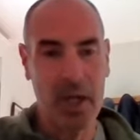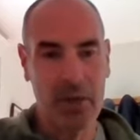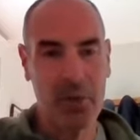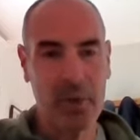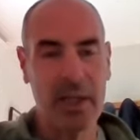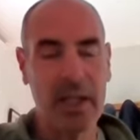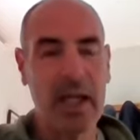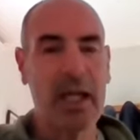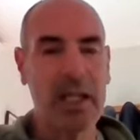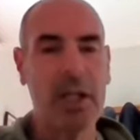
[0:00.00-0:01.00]
so
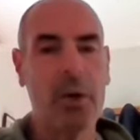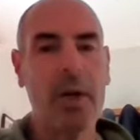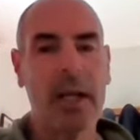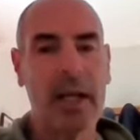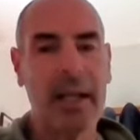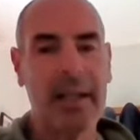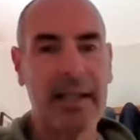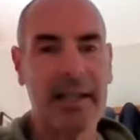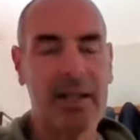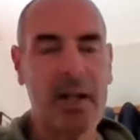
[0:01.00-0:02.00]

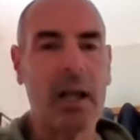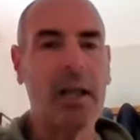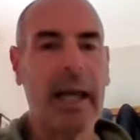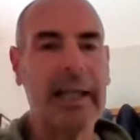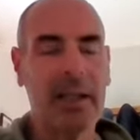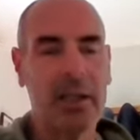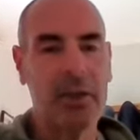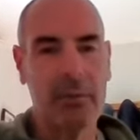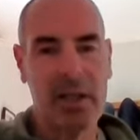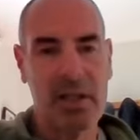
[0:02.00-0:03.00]
it's not likely
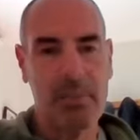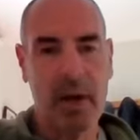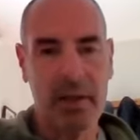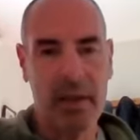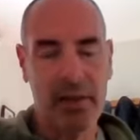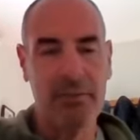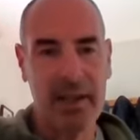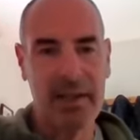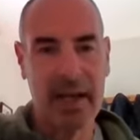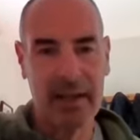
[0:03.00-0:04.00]
to respond in 3
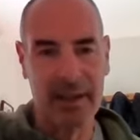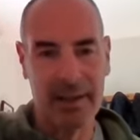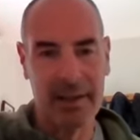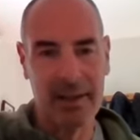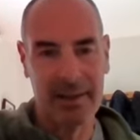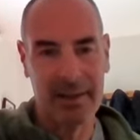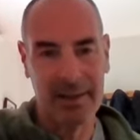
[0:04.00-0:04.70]
seconds.